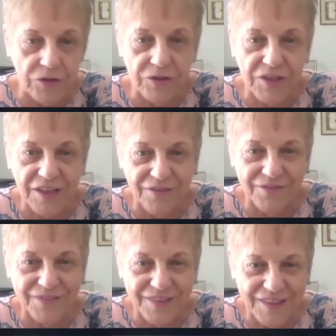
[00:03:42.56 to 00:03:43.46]
to give.
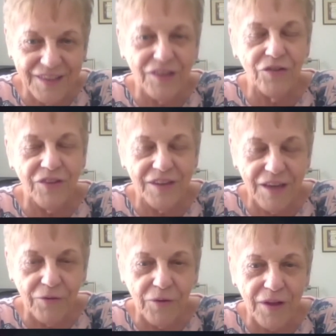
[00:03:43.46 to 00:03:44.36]

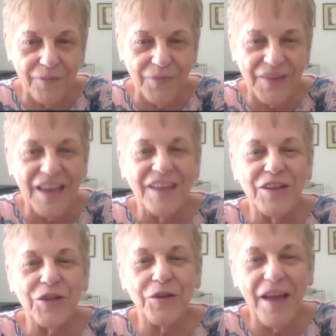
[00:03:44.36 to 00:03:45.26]

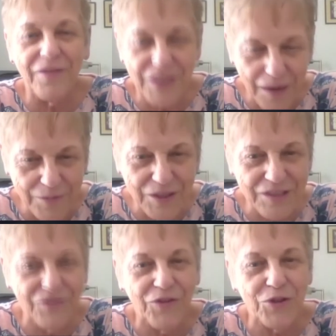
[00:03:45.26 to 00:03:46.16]
You'll have time
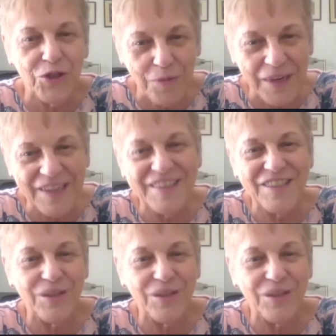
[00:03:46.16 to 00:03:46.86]
for 2 minutes to